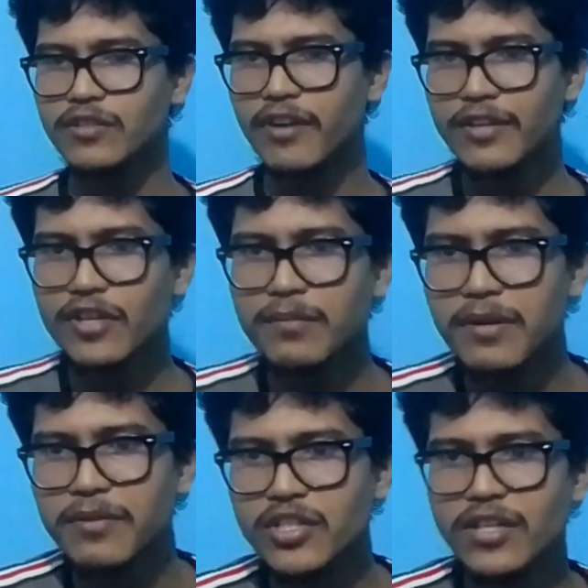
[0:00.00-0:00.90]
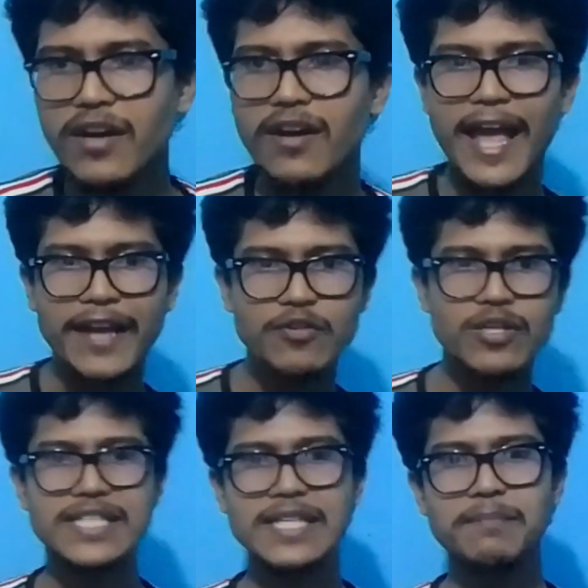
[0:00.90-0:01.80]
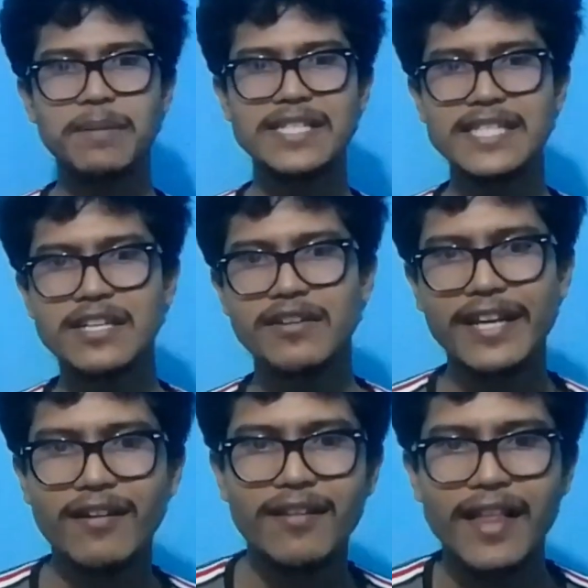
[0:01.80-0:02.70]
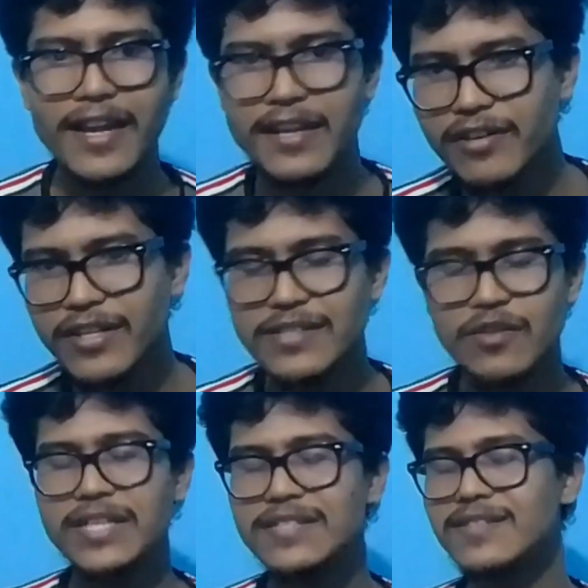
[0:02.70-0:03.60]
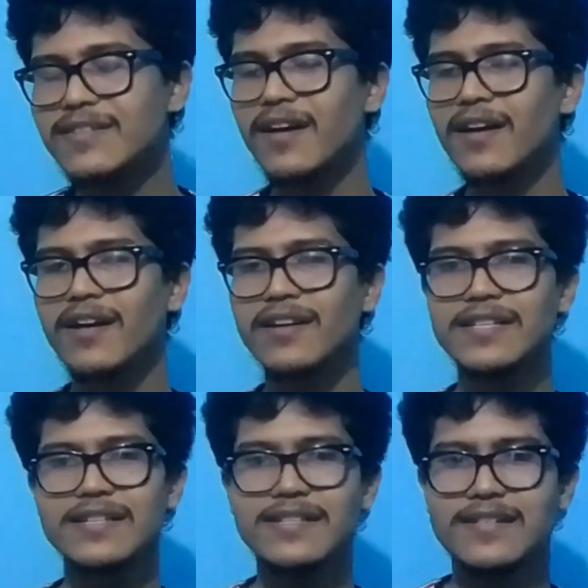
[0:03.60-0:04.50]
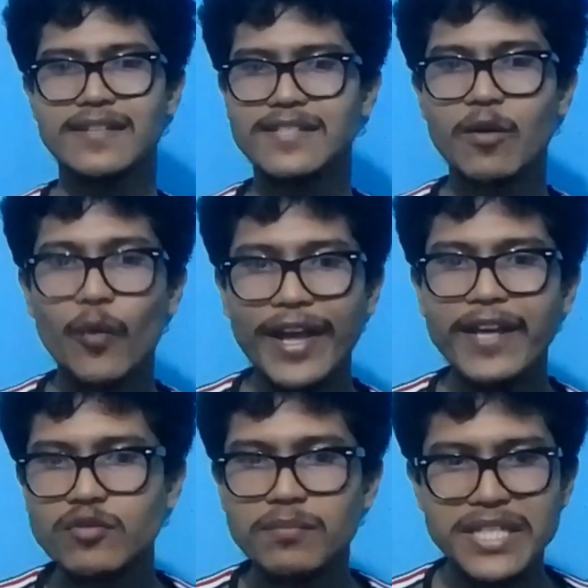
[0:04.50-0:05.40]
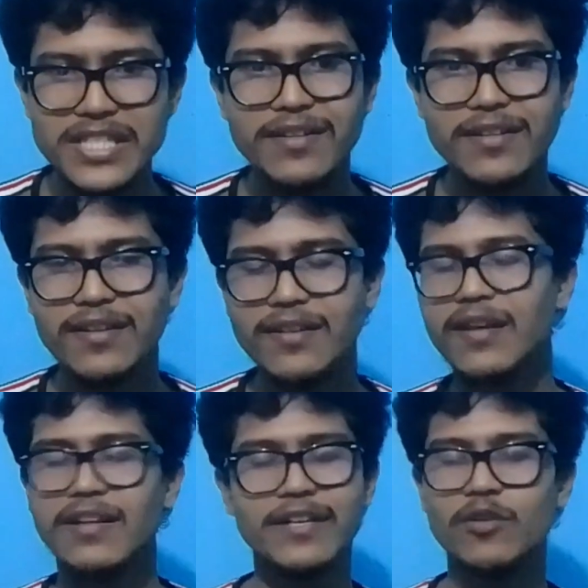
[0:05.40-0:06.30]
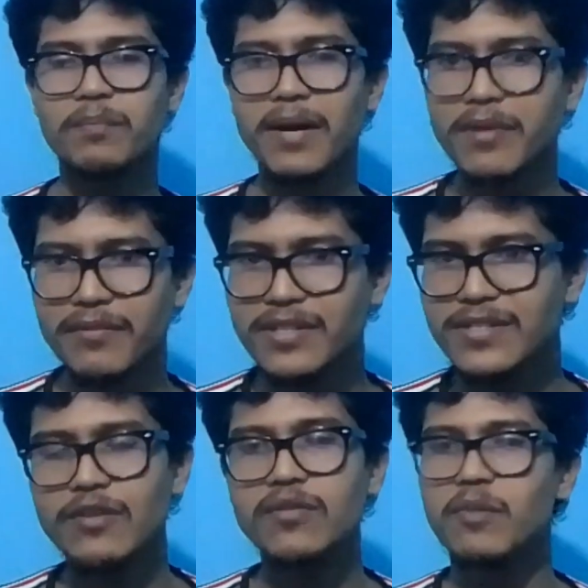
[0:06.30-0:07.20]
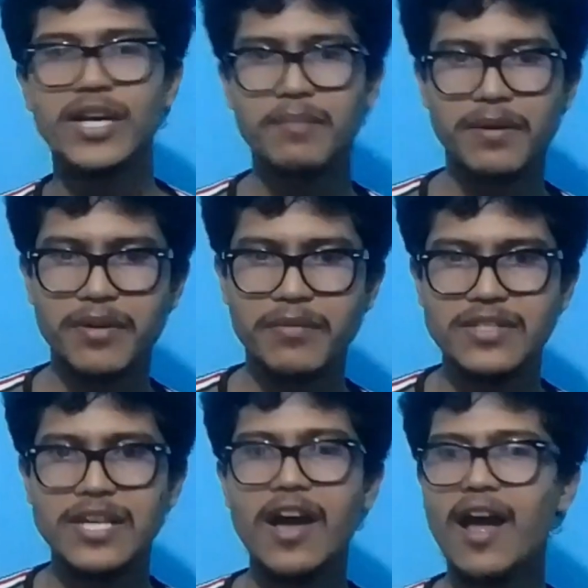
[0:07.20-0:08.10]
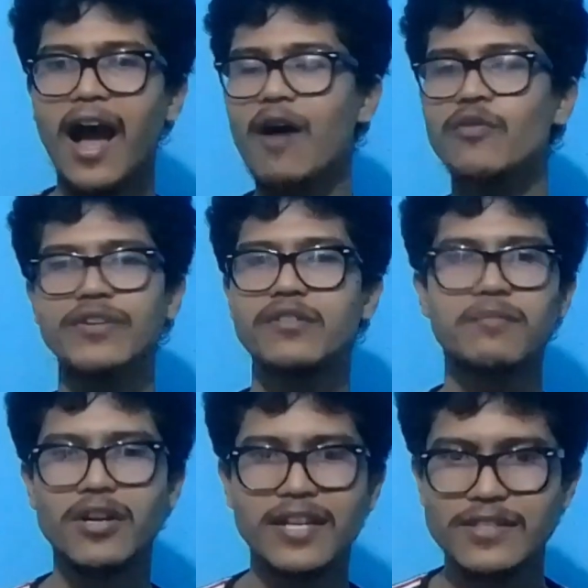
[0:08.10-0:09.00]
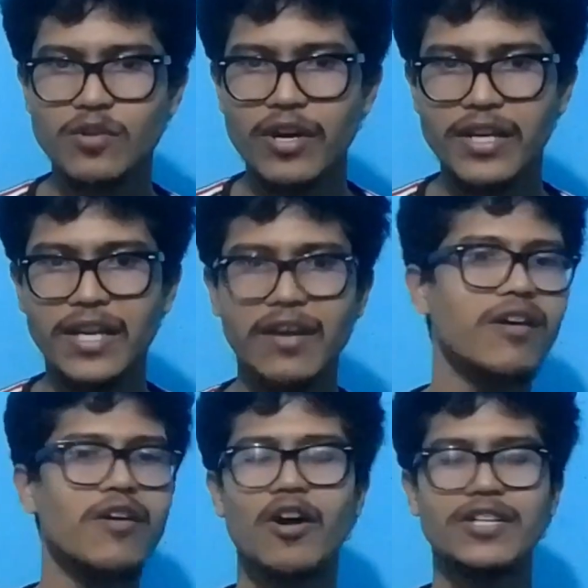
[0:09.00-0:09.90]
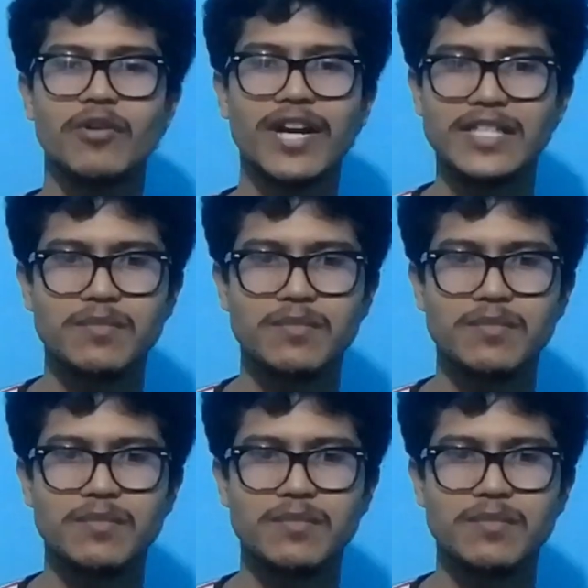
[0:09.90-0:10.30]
for your information, accuracy, precision, recall, and F1 score is the way to measure your performance, your model performance, how your model is working or what you are